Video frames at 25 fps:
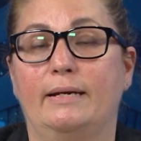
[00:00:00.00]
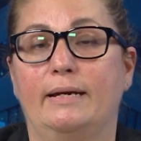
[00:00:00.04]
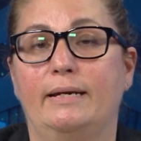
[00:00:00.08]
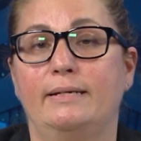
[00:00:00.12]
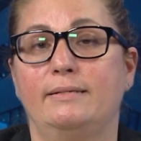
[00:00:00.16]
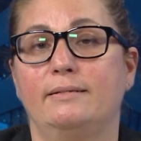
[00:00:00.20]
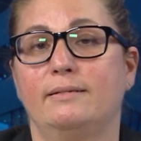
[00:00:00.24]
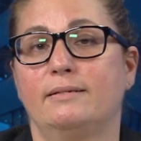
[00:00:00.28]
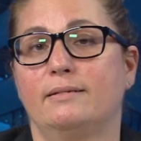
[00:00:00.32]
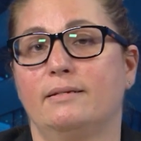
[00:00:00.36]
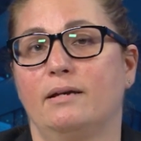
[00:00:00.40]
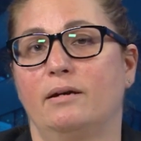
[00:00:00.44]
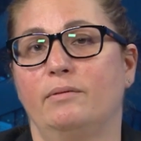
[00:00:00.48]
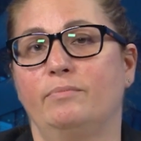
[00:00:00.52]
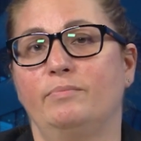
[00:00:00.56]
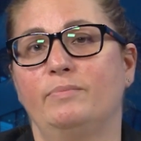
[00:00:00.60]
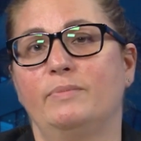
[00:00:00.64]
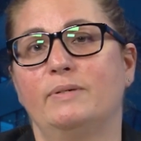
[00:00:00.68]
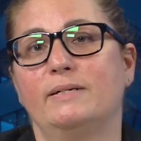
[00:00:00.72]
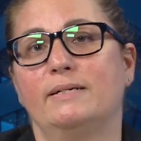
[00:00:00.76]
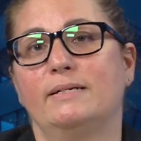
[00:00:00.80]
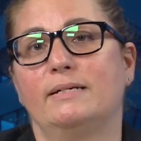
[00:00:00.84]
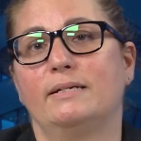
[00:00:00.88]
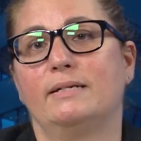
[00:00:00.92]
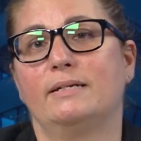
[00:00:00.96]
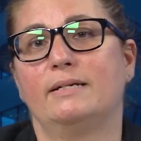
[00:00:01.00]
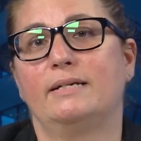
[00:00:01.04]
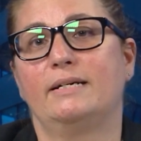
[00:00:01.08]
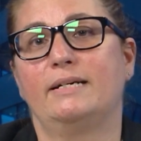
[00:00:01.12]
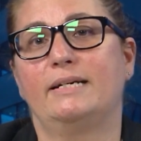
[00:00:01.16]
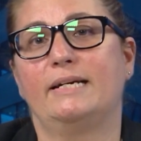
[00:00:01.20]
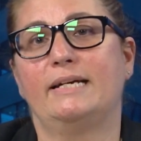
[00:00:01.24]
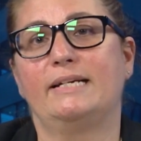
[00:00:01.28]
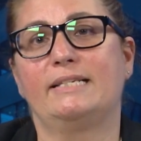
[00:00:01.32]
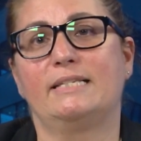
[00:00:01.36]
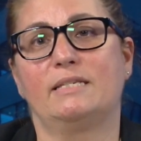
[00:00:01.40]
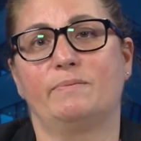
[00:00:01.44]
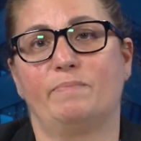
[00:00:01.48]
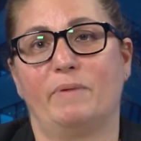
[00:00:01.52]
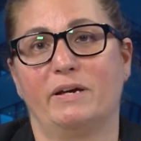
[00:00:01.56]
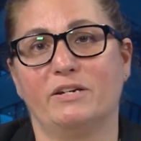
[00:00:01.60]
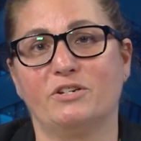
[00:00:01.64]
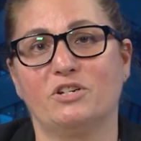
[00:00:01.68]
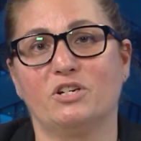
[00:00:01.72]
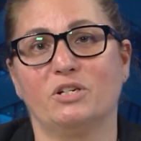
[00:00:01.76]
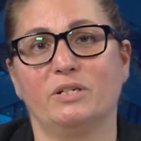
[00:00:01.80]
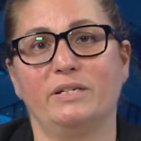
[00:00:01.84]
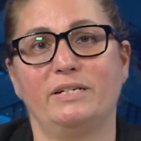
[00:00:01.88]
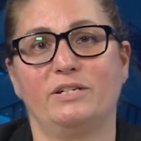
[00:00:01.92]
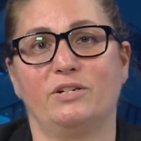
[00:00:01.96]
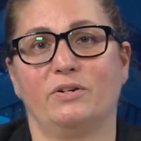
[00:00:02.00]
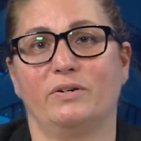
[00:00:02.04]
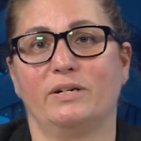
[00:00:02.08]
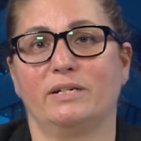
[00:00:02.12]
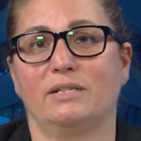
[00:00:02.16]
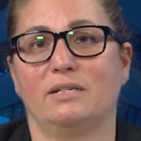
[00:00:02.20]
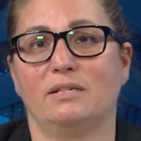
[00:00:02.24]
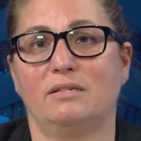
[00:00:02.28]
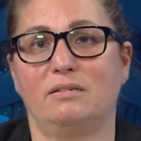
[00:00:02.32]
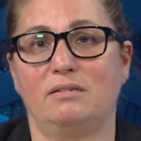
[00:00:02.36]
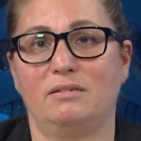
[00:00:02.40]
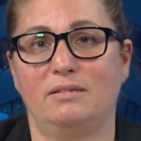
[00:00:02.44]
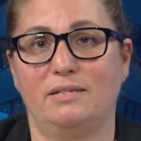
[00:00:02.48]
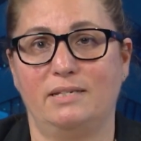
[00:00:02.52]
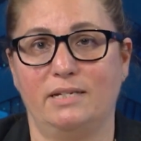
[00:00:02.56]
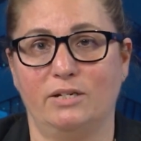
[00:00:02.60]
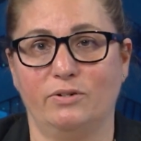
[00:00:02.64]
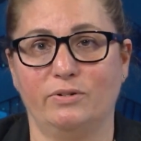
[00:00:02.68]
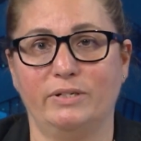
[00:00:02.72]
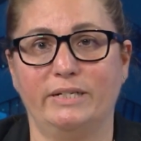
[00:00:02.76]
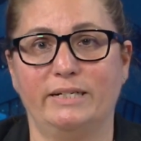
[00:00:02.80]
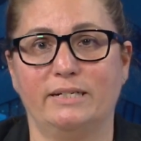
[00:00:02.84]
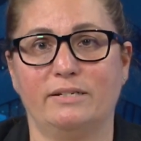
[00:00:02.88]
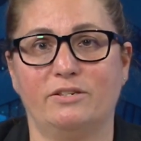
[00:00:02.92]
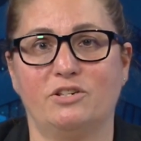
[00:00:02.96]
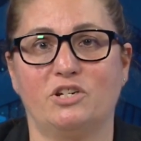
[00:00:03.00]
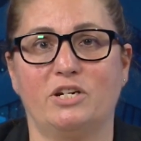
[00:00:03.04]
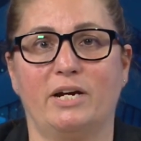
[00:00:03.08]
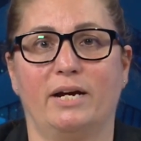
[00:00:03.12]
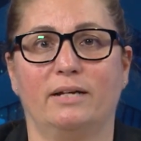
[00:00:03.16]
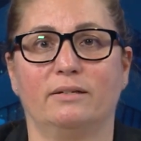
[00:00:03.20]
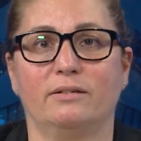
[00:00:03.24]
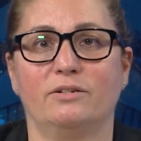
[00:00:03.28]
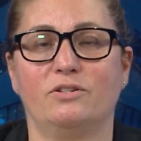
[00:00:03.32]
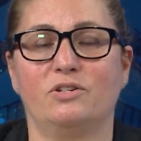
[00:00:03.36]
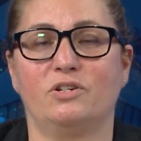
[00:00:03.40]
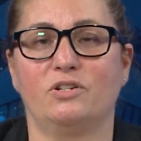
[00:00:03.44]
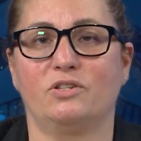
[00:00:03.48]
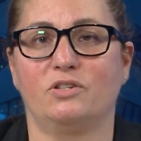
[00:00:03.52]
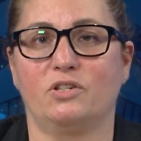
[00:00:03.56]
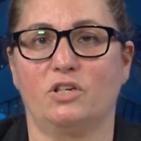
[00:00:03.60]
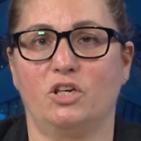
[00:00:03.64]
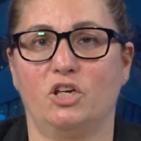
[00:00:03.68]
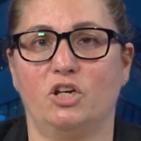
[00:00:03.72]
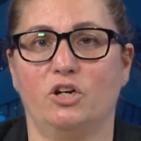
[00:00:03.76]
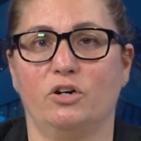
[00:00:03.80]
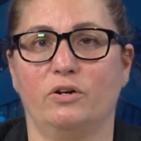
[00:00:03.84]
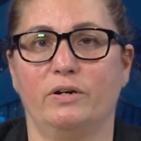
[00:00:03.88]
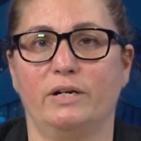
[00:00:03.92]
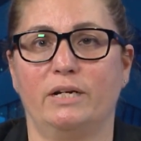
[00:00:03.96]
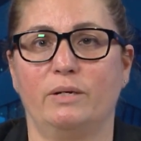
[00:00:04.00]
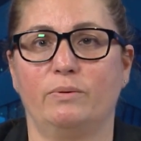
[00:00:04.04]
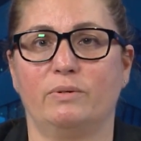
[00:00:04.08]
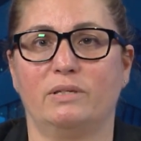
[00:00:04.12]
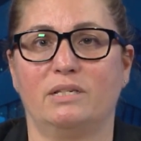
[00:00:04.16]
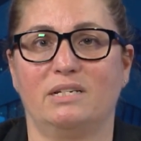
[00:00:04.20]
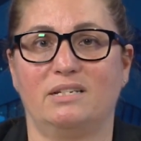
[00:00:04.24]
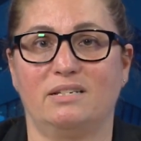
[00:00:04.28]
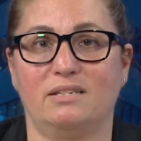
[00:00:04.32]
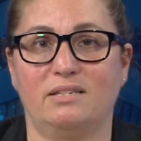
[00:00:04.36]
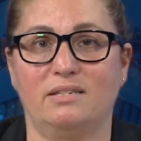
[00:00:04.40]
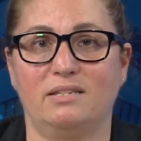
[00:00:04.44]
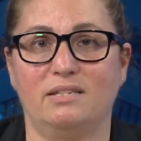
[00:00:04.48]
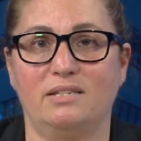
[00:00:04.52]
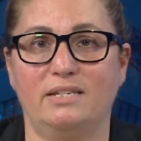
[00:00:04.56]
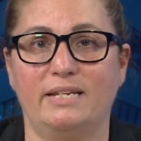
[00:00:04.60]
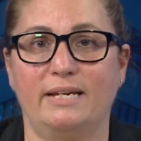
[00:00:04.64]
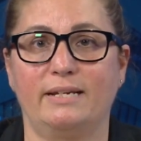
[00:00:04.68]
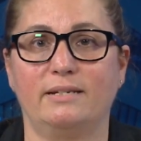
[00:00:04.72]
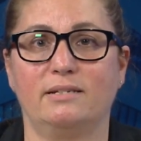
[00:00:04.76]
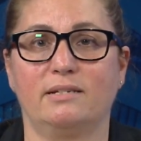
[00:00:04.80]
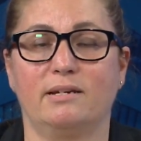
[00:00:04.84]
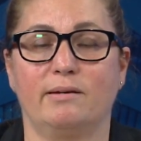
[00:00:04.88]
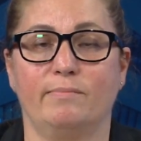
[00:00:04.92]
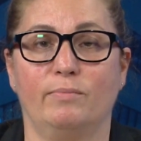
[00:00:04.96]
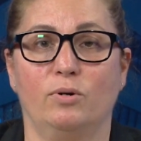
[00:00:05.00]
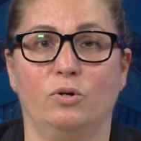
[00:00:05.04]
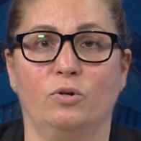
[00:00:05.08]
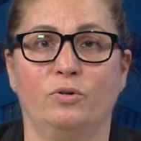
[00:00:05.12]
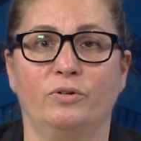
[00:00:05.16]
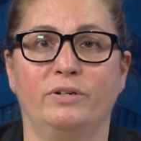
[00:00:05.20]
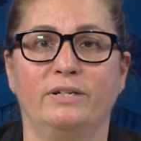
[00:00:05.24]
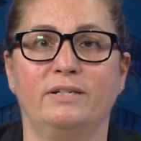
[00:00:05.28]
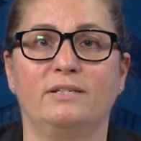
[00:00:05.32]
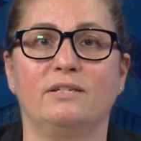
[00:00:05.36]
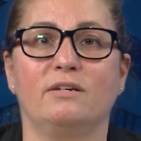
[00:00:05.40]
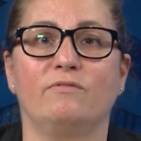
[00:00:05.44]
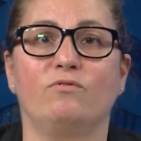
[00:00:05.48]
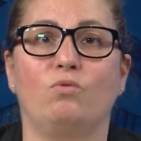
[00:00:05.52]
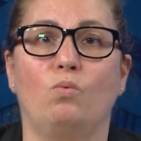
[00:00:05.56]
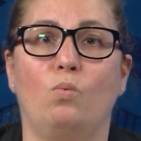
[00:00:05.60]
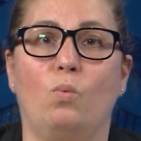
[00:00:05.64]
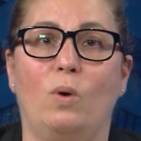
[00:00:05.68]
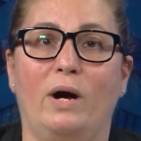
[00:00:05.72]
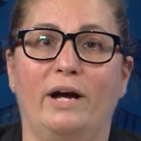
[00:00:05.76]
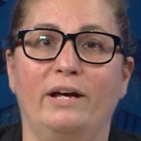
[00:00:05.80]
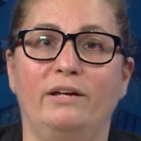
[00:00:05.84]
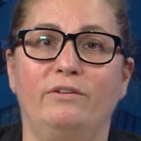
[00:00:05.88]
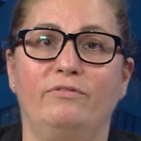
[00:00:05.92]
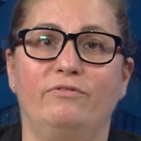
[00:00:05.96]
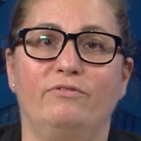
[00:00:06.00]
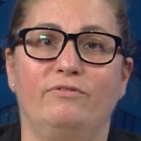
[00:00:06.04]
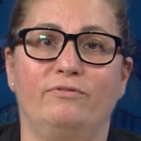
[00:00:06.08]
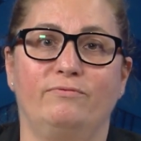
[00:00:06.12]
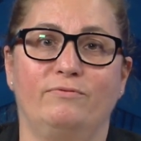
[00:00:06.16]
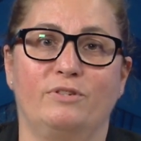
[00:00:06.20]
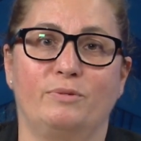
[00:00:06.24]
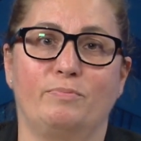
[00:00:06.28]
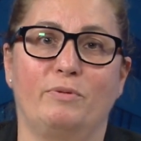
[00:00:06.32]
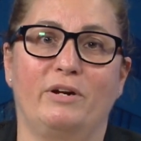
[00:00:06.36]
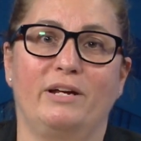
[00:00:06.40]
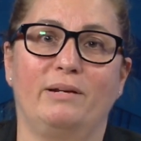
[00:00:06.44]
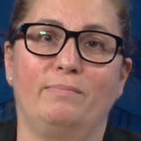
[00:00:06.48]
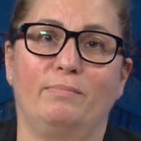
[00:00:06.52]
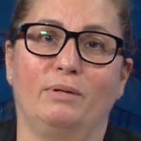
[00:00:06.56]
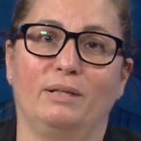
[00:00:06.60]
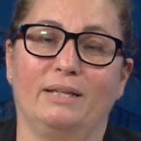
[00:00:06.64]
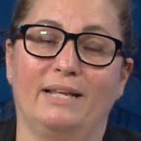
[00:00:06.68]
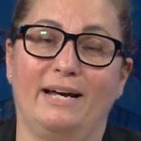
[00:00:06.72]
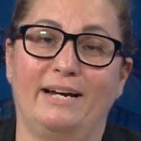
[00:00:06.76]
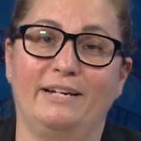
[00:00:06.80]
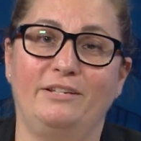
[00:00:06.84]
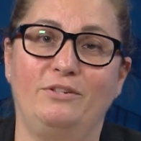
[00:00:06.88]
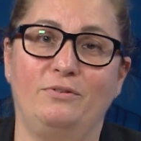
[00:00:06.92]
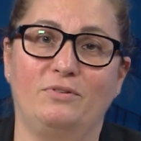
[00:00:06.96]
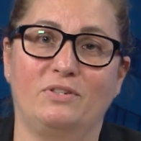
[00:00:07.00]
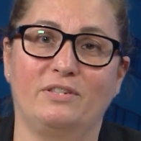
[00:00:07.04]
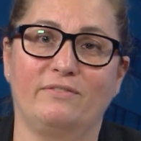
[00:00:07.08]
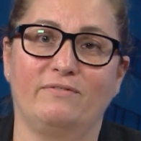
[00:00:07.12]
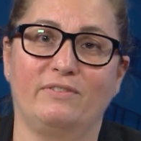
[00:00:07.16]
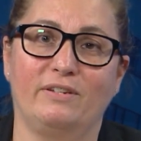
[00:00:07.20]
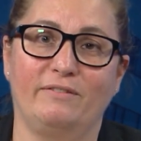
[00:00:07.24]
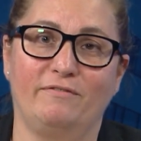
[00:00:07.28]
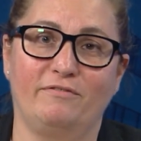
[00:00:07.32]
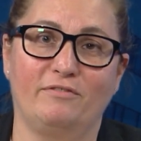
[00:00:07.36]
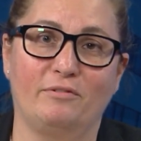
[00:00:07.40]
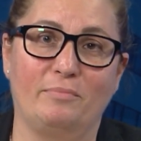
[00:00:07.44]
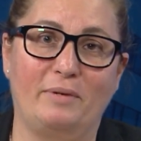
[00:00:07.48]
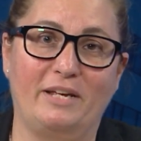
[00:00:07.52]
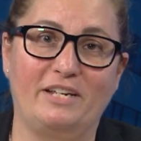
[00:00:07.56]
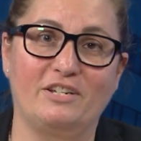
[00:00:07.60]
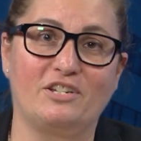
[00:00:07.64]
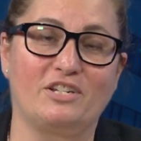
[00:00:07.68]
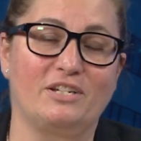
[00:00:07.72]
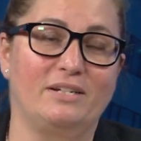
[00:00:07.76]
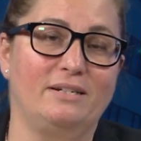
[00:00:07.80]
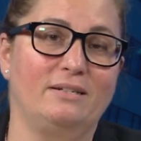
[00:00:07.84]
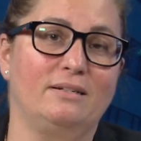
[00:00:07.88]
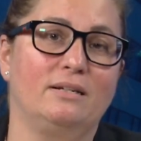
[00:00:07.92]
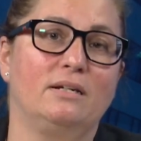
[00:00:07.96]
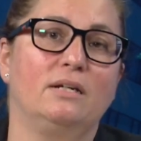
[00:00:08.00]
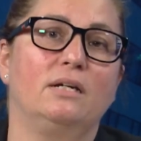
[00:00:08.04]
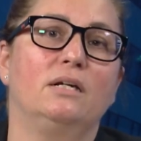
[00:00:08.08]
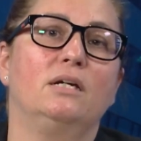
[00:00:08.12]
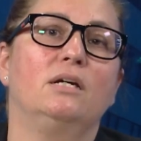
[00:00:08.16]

In sum, especially during this serious challenge to security with a distinct component of widespread malign use of information,